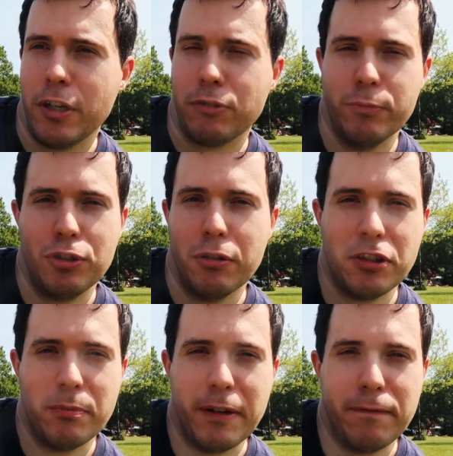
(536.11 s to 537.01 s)
vast
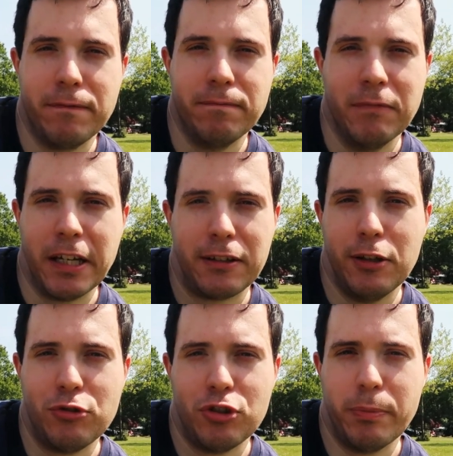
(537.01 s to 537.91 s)
majority of my, like,
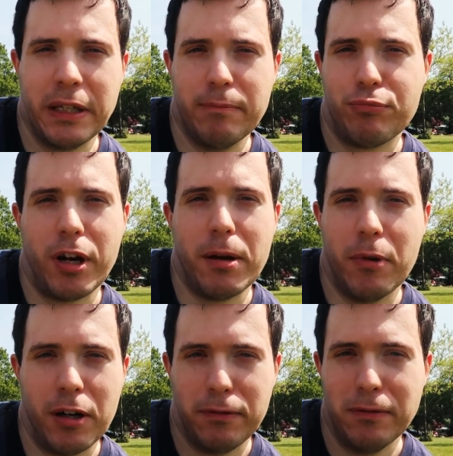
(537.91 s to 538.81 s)
clothes shopping in
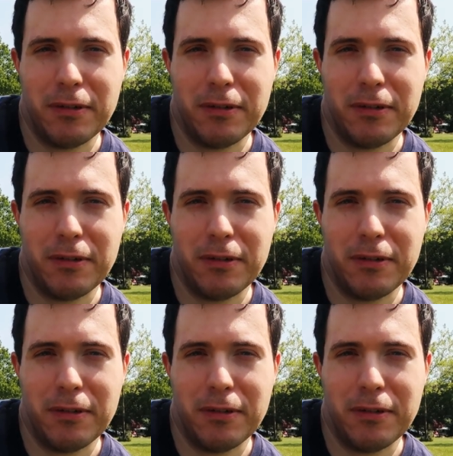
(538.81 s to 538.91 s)
Primark,